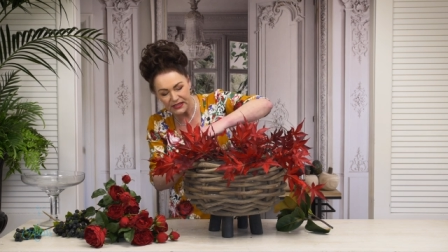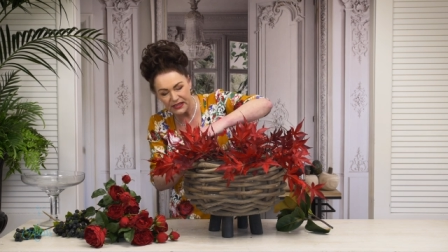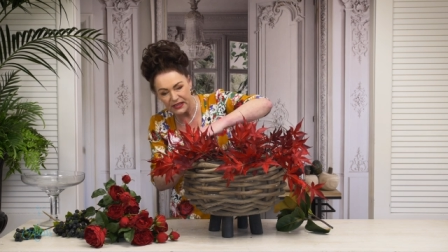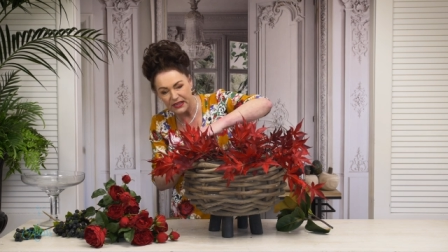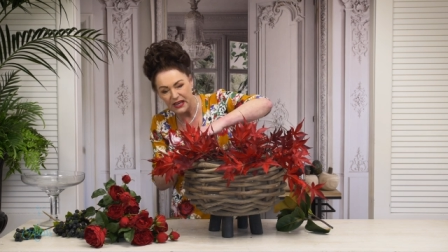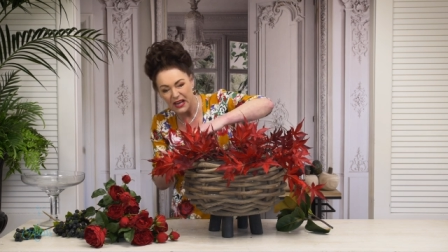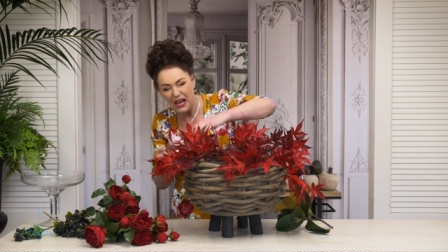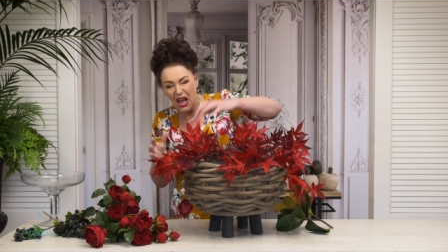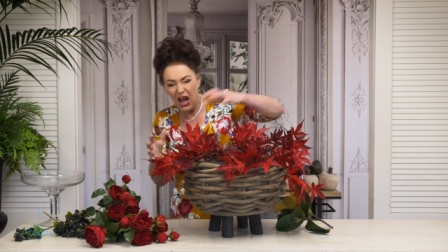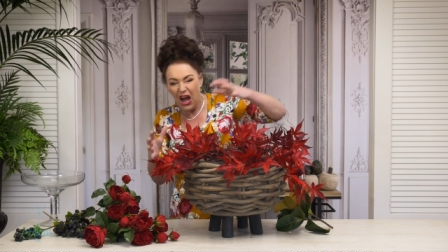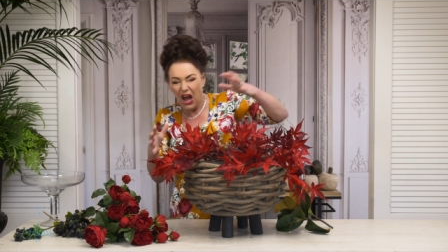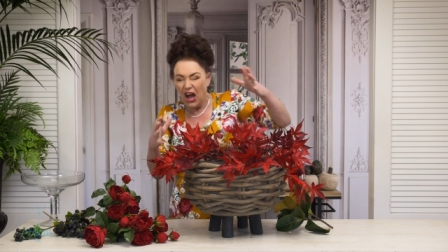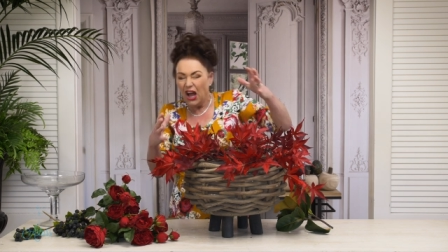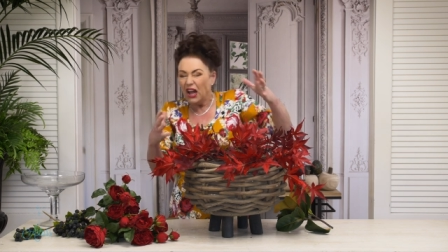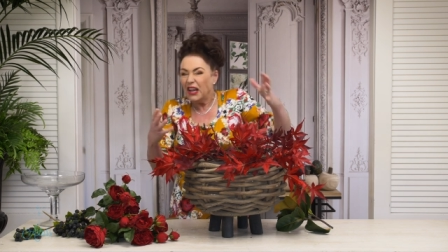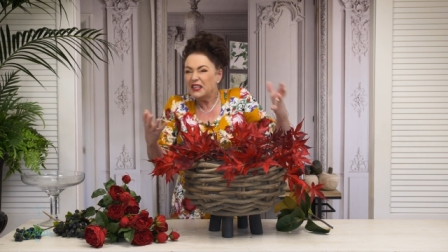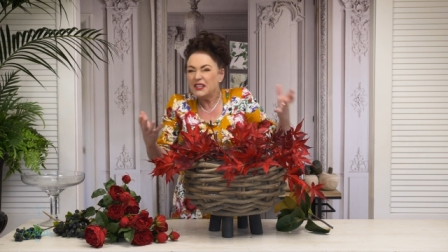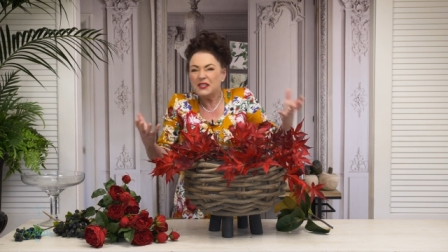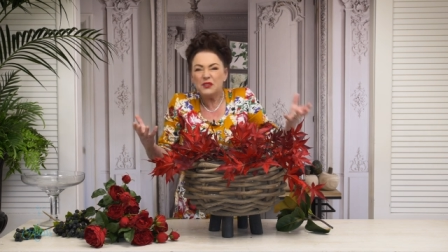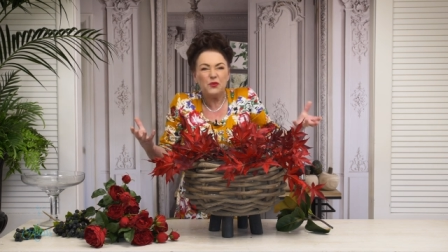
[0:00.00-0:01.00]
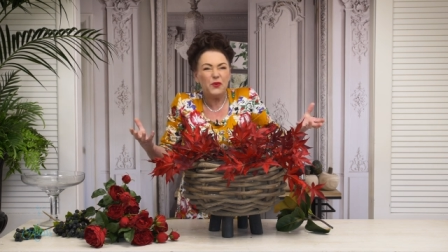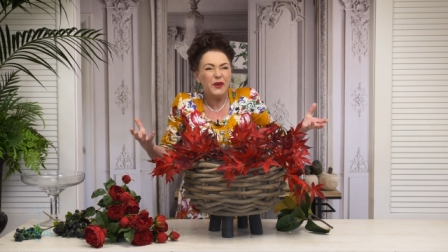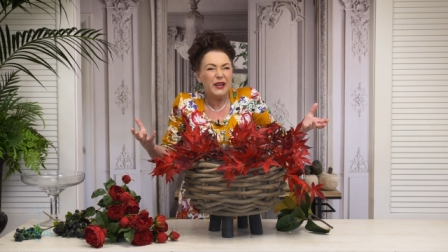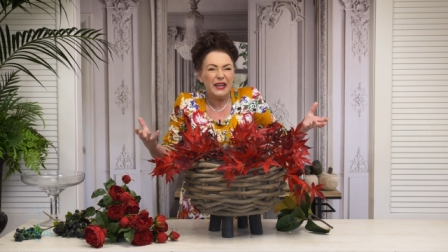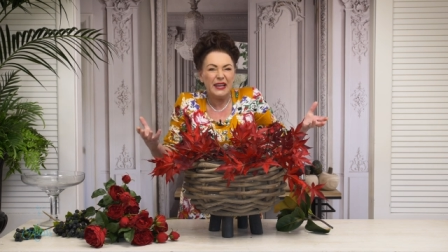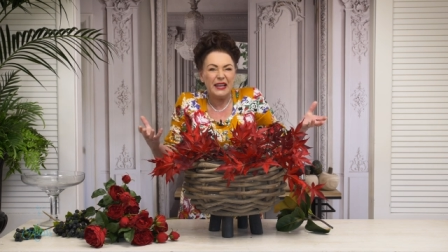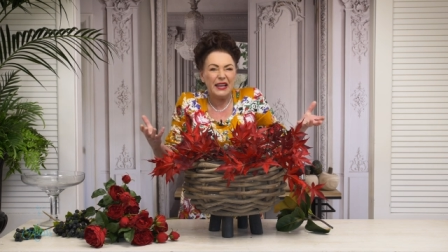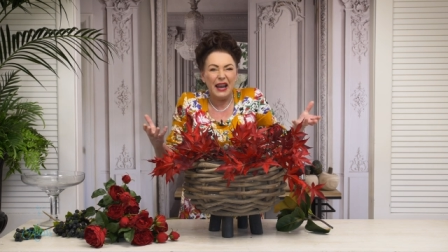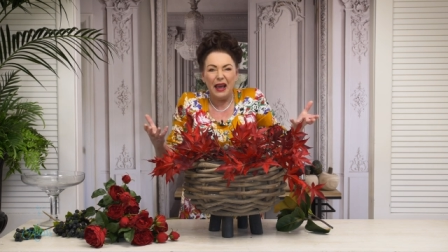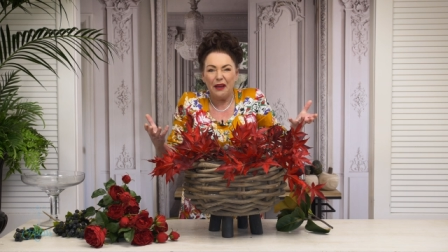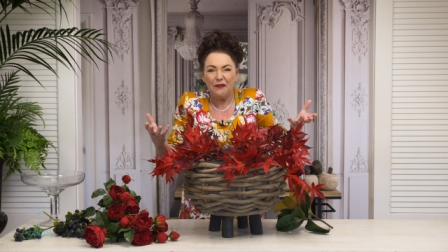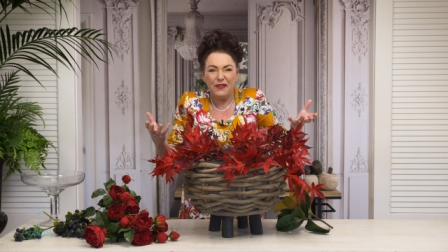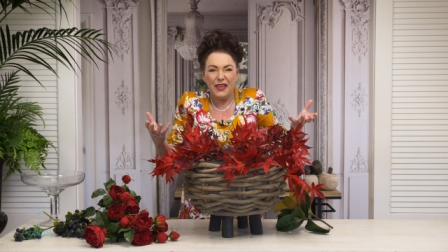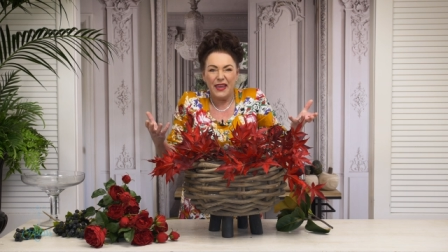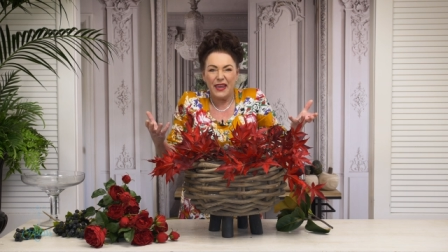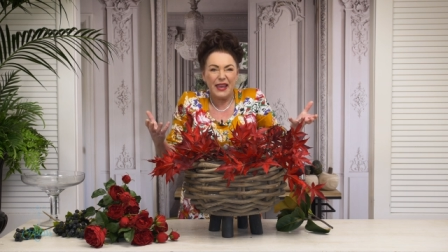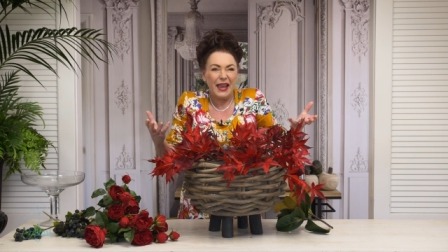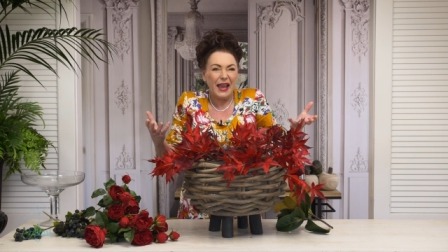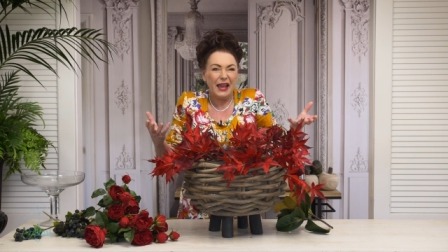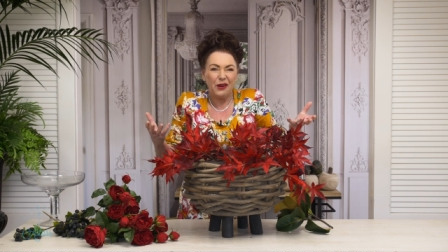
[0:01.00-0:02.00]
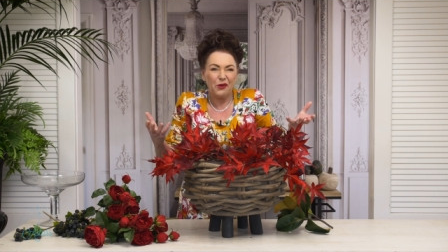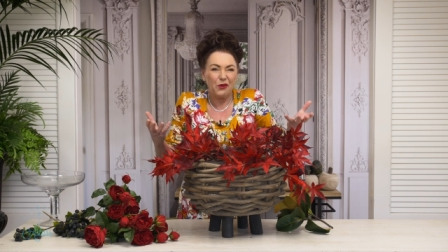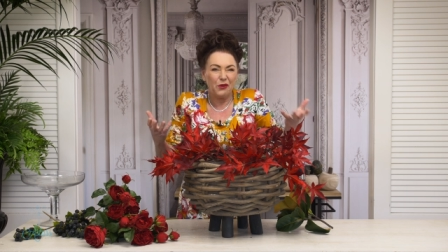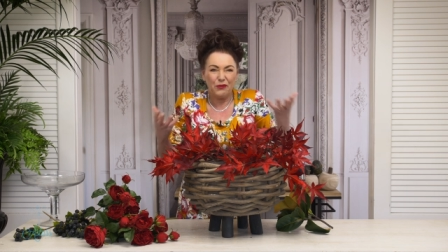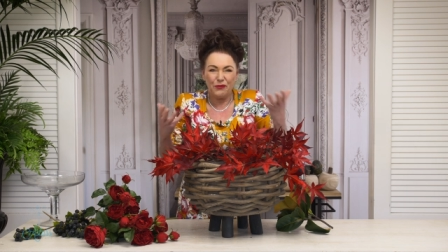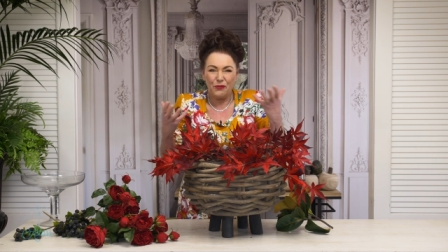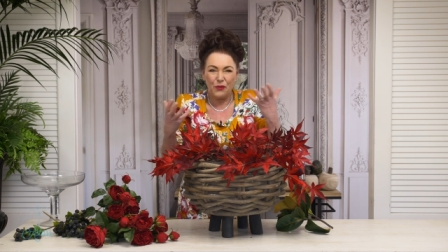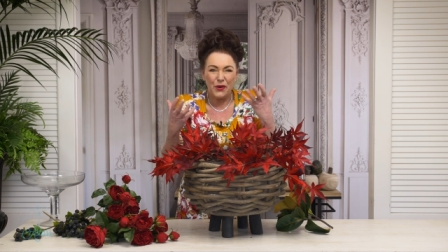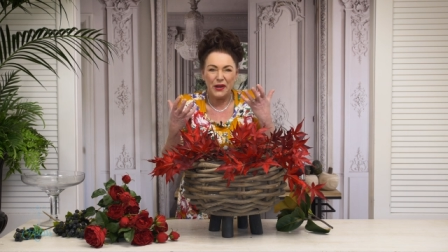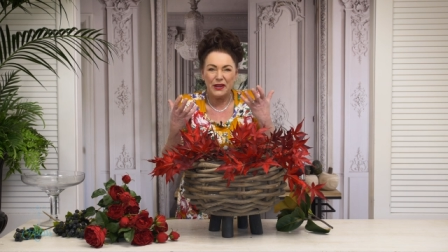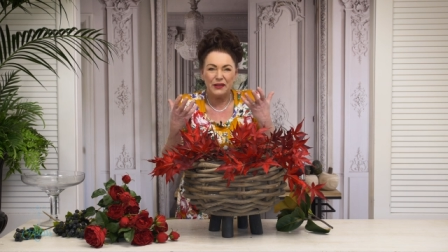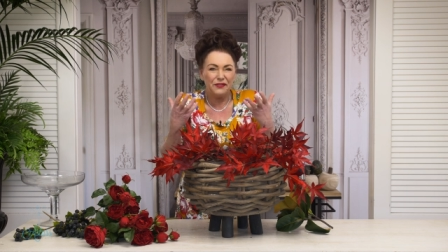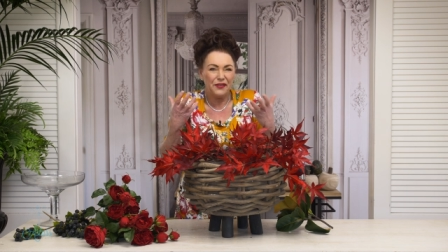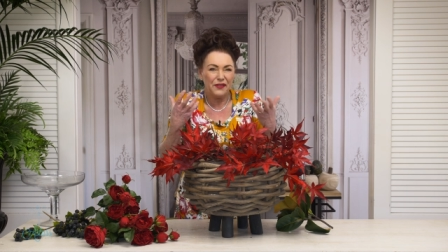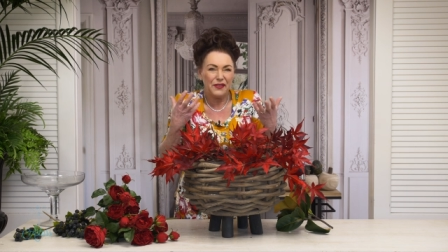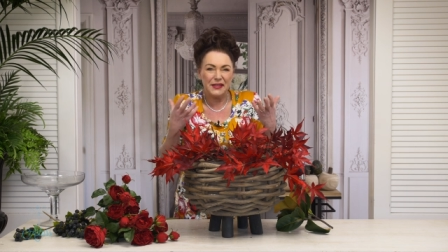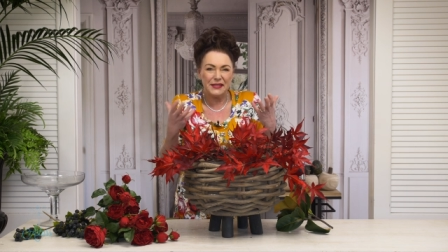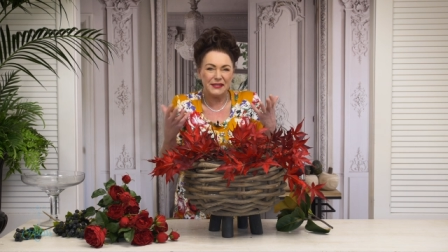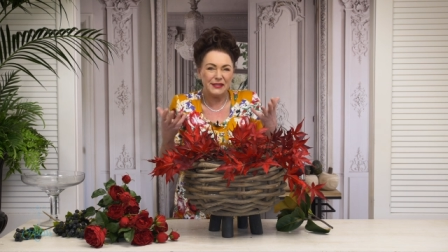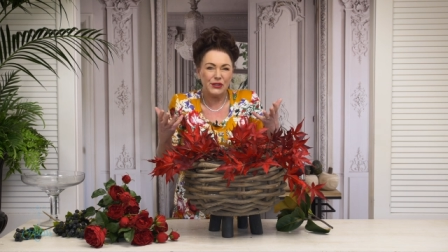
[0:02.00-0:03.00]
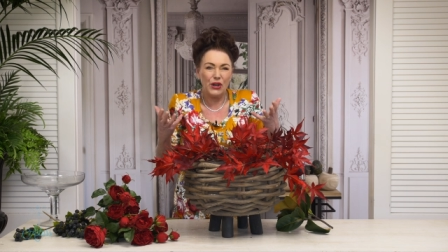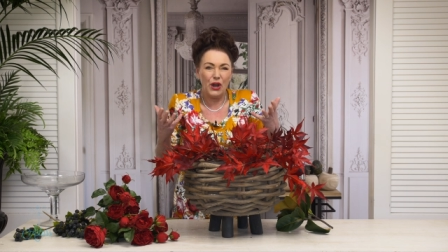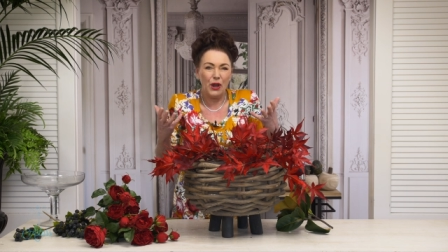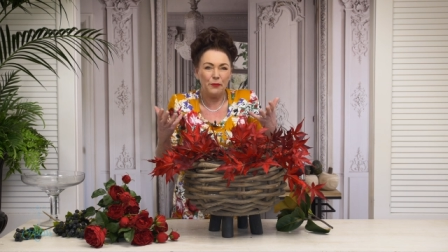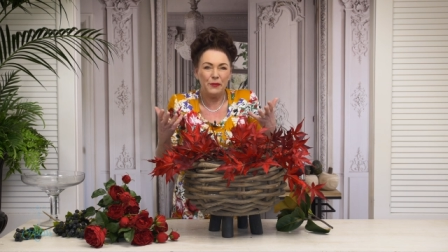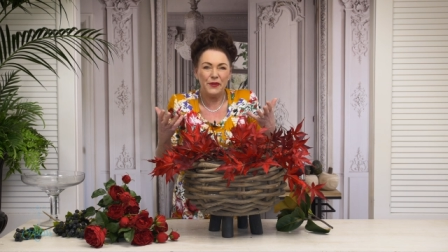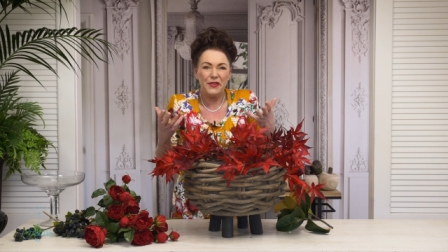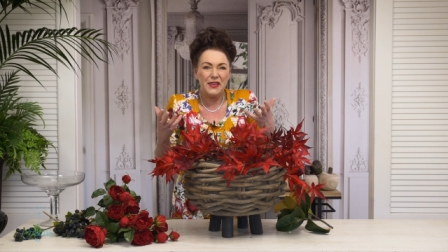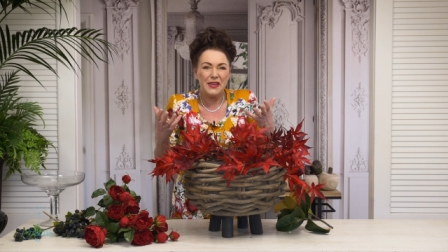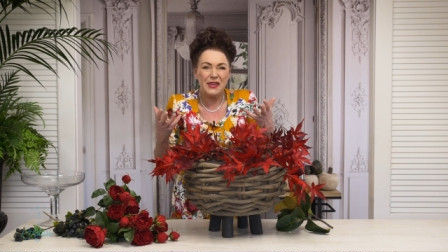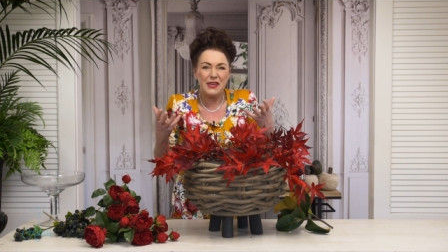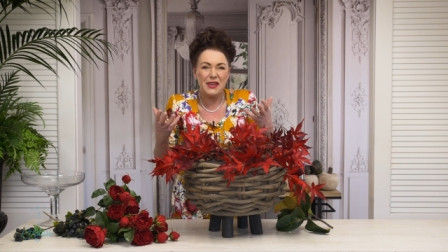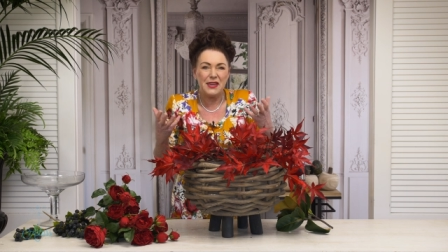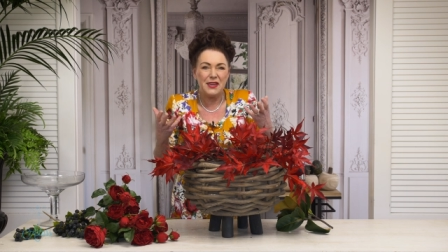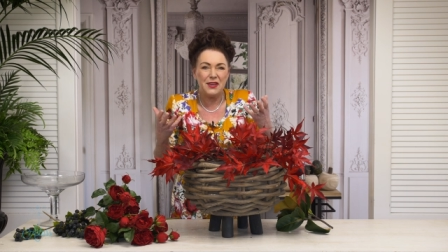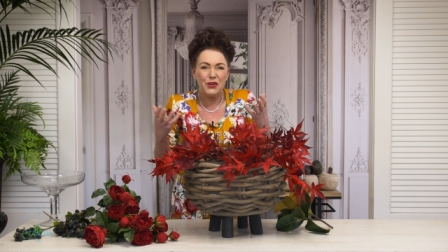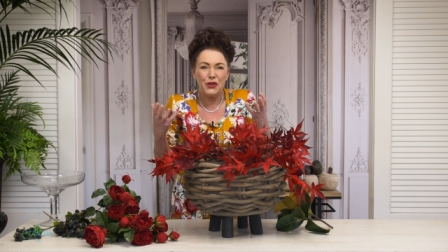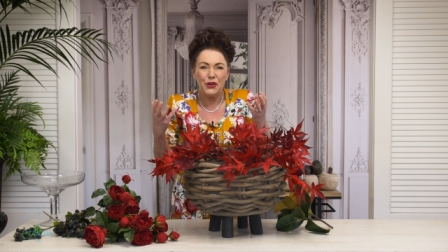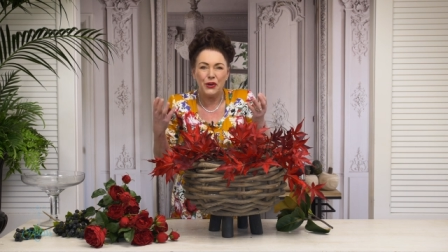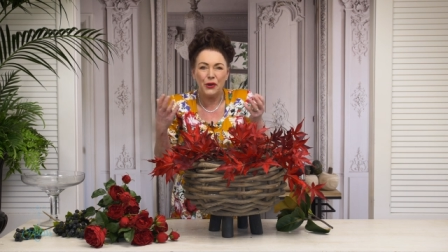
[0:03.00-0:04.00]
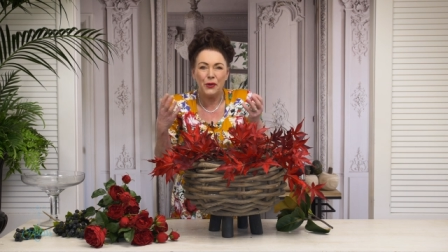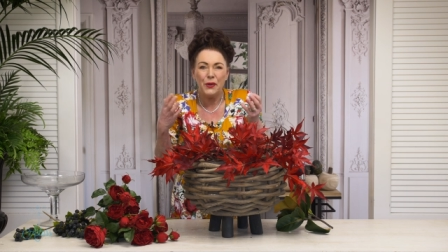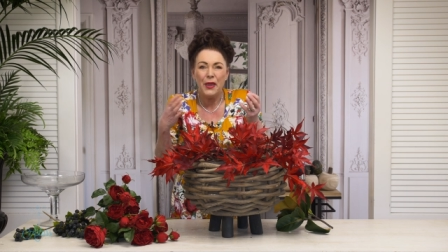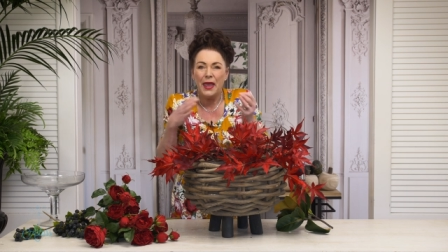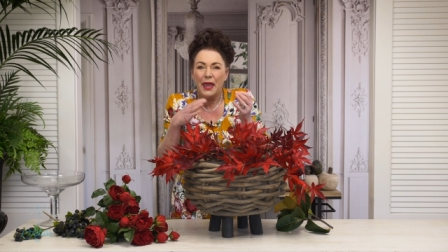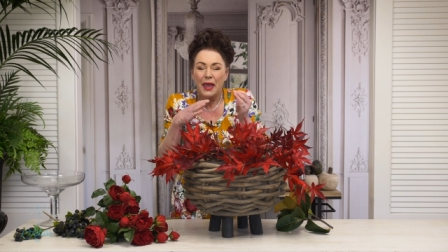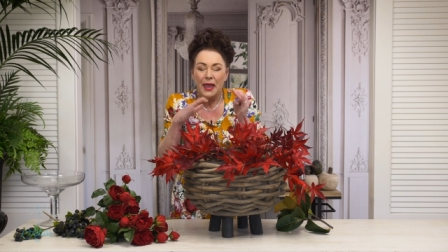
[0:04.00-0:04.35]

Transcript: And I just really love that colour of red for this time of the year, you know,